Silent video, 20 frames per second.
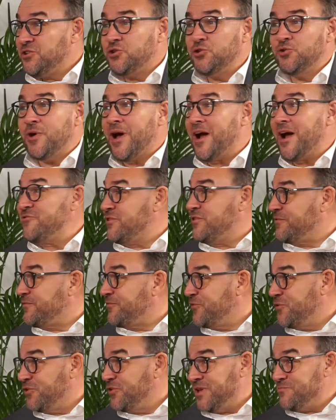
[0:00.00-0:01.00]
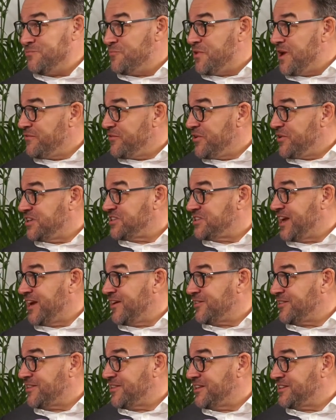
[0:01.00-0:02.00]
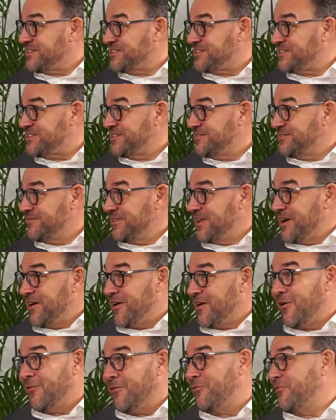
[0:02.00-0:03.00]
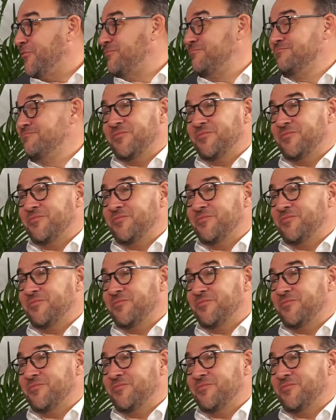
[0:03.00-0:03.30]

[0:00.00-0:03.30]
200 food and beverage outlets of